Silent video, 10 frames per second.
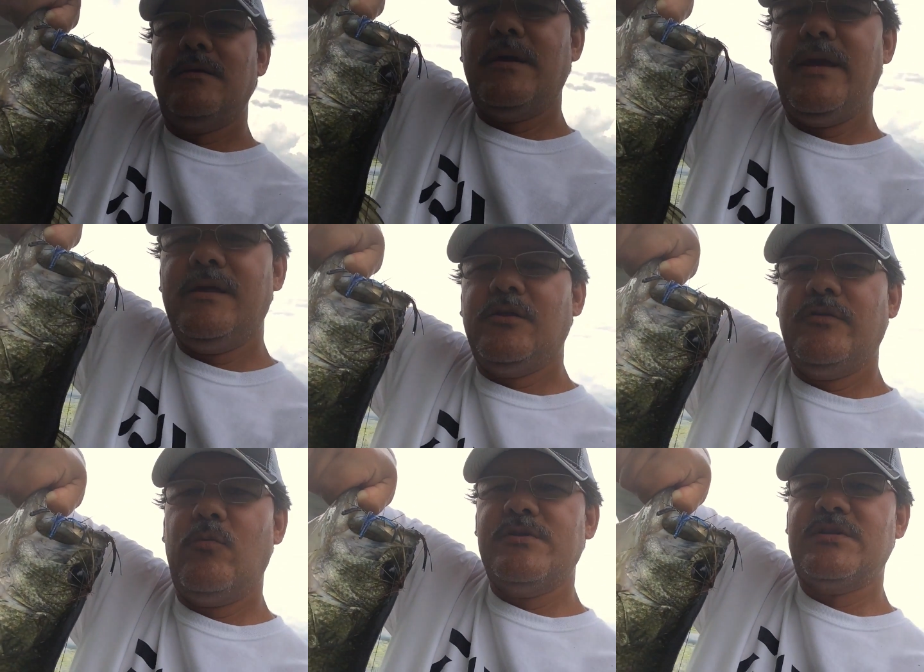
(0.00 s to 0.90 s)
Hey, hello
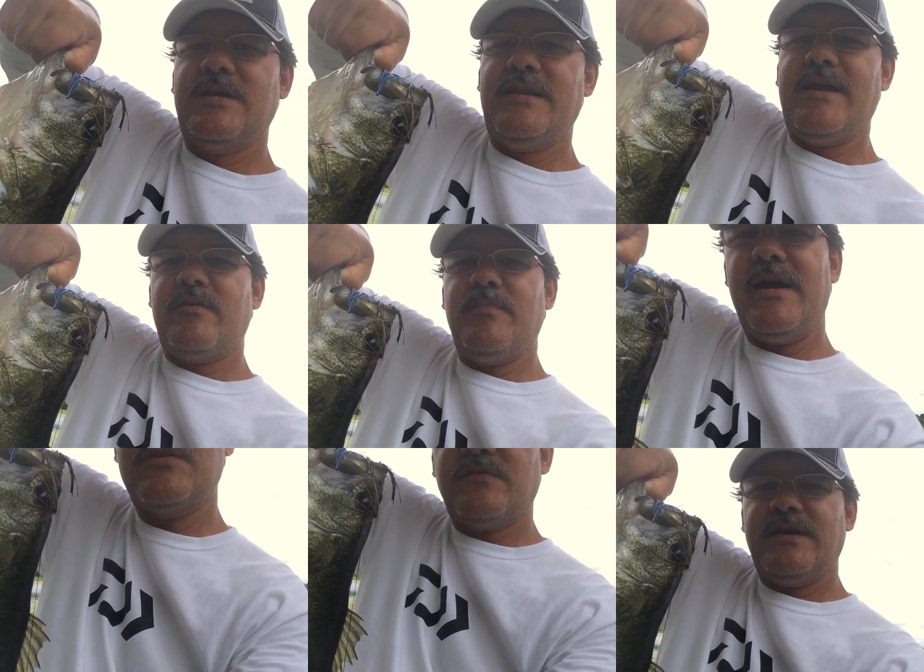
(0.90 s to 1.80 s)
there once again, Angry
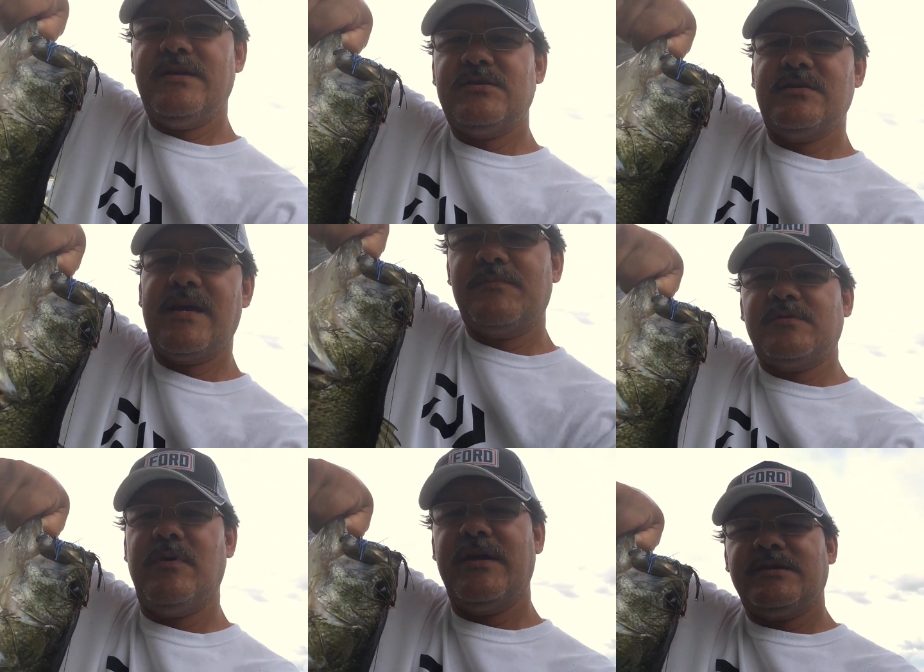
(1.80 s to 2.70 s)
Bass fans.
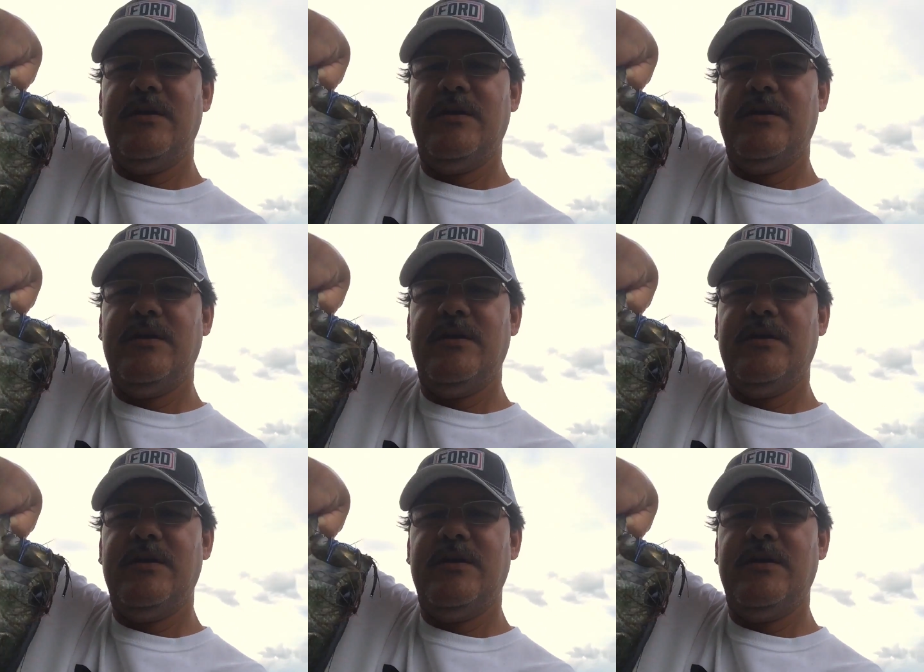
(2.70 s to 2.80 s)
Captain Mike